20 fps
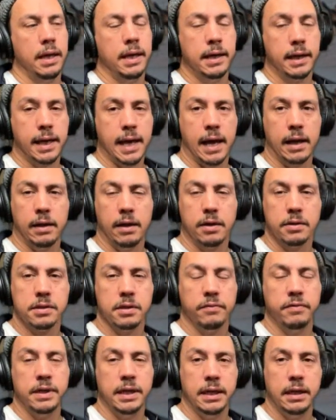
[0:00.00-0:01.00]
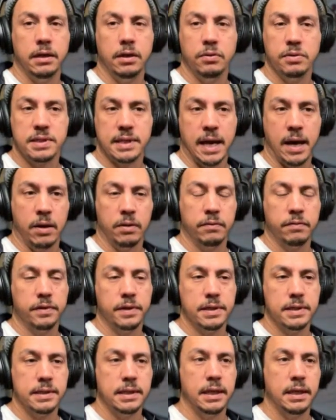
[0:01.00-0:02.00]
in a catalog. So if you need a new sound
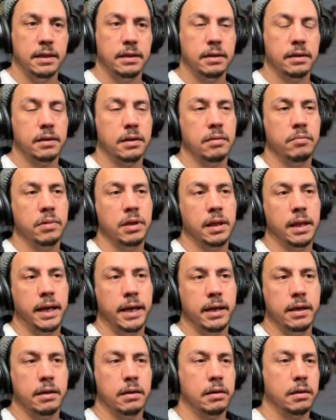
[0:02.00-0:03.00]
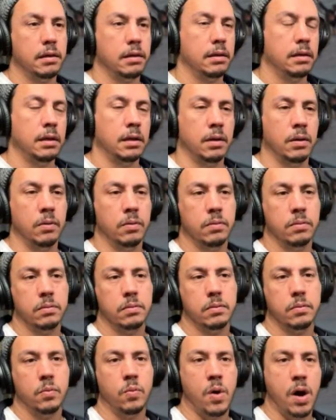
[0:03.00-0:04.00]
for the scene, you'd be like, you
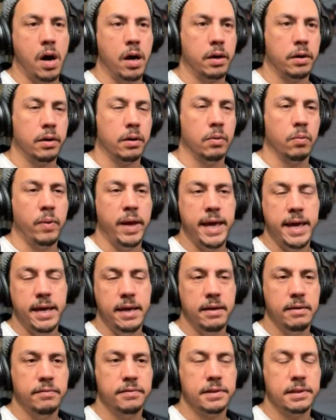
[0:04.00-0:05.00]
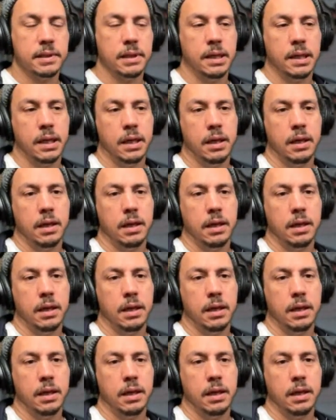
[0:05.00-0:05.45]
know, water, waves,